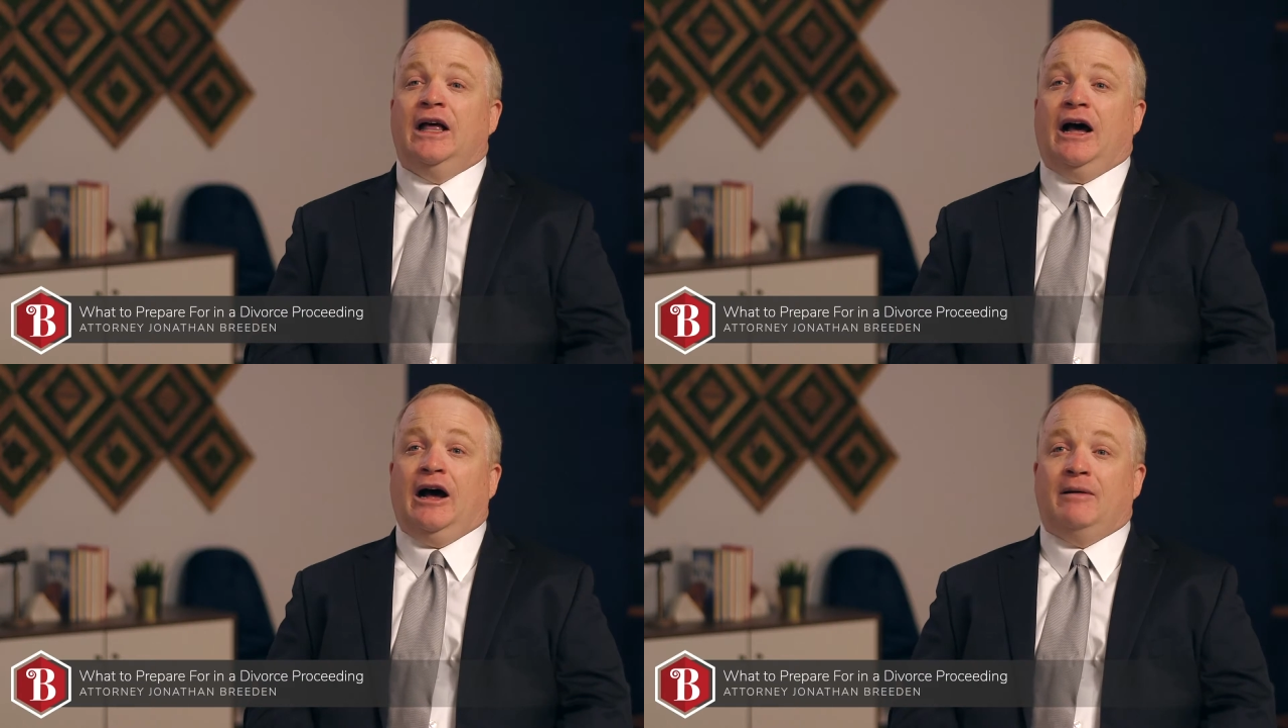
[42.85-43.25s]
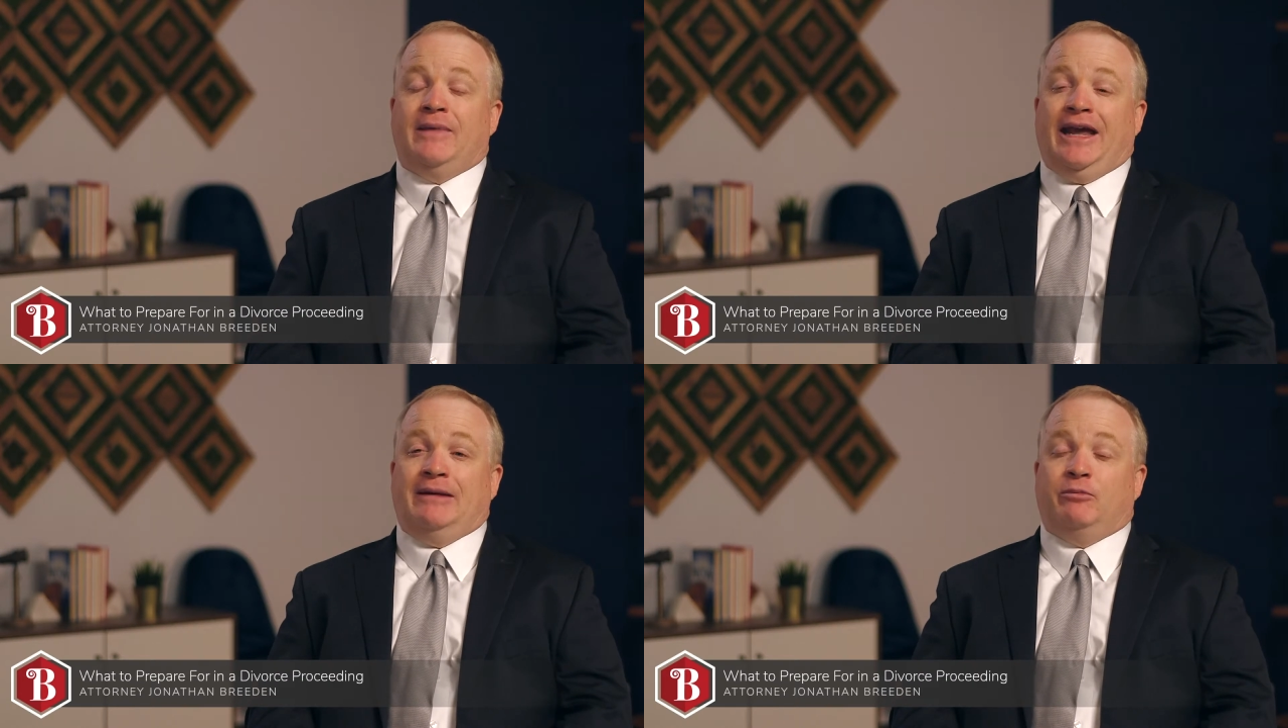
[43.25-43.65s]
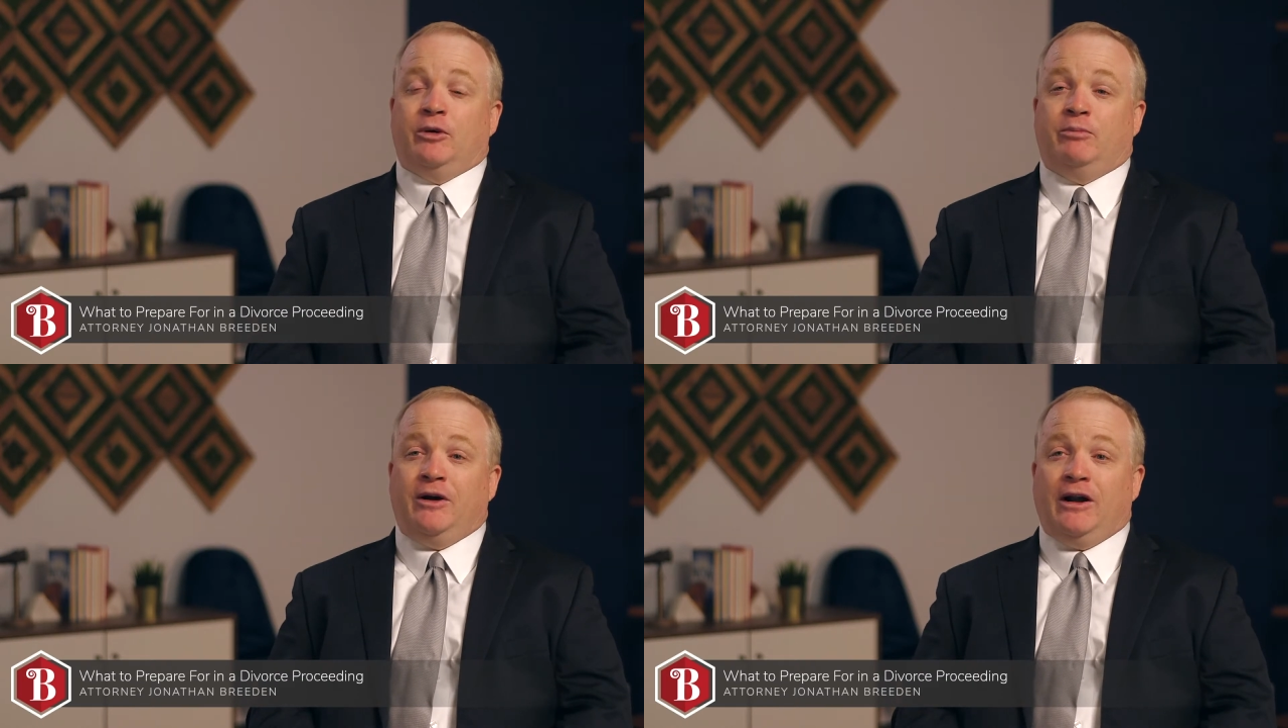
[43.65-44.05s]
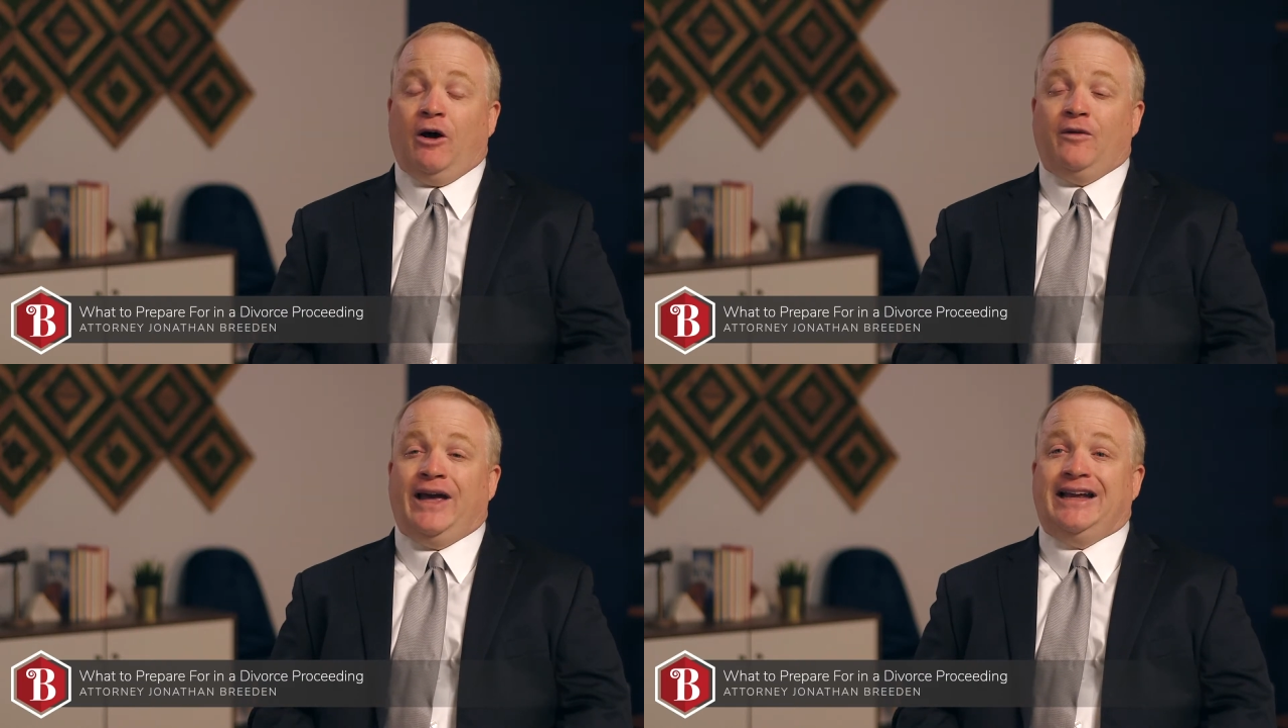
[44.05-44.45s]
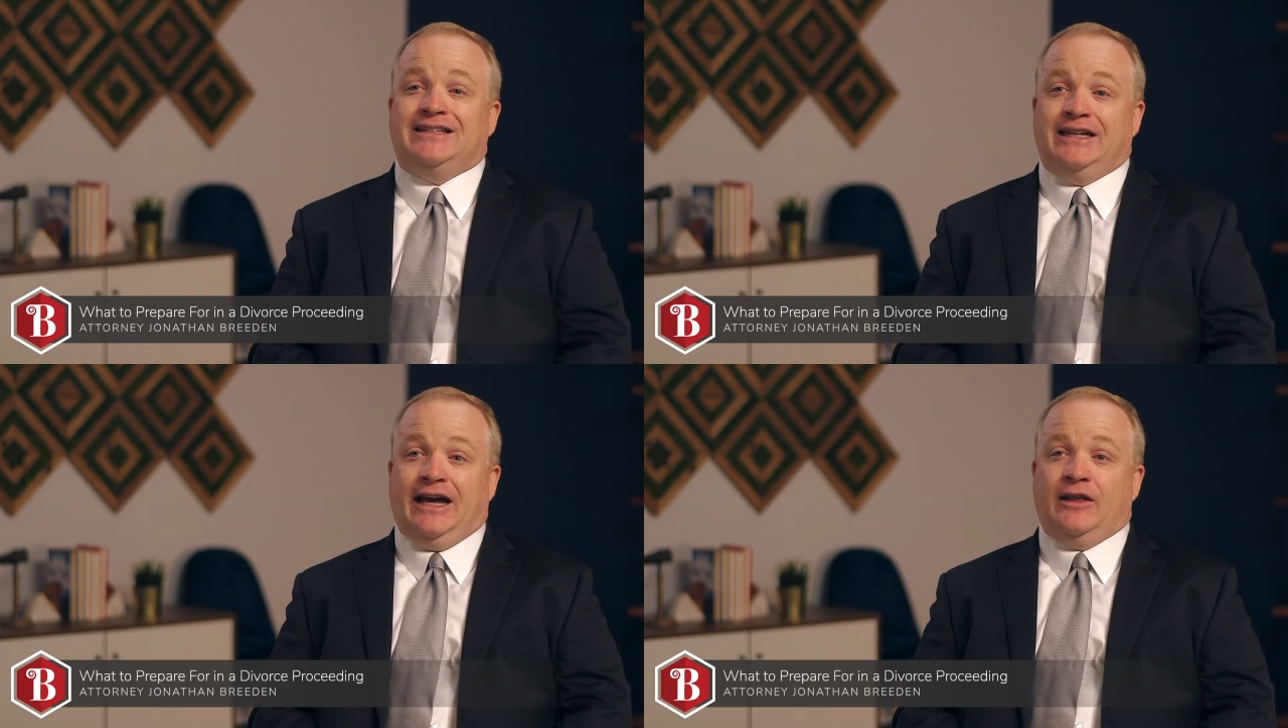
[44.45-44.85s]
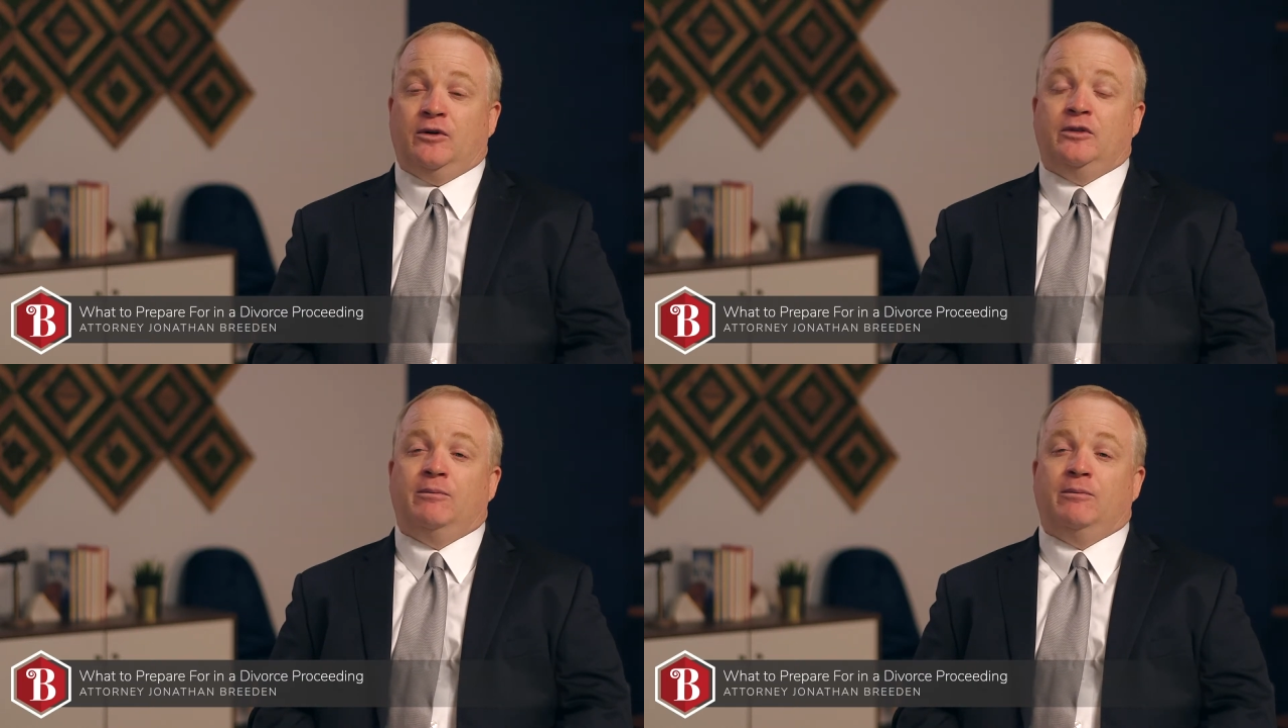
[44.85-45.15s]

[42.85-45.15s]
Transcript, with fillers: Um, and put all that together.